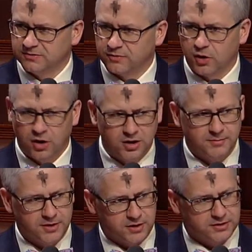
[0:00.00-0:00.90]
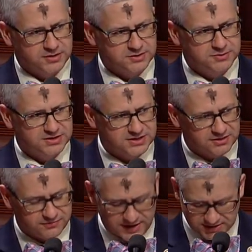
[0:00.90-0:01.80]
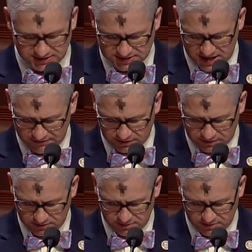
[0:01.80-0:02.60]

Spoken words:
for all Americans because of the effect it's having.